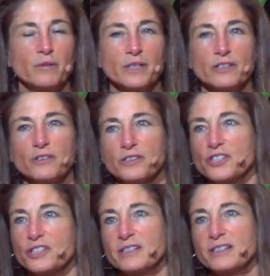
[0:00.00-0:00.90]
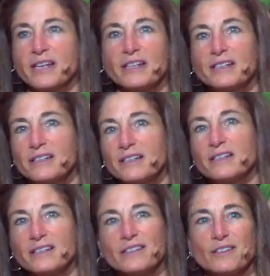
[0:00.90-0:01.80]
but we joke that she's
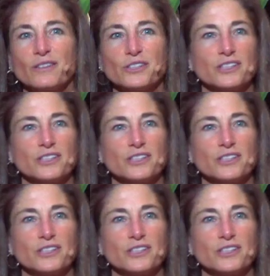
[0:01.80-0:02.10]
KDD, you know,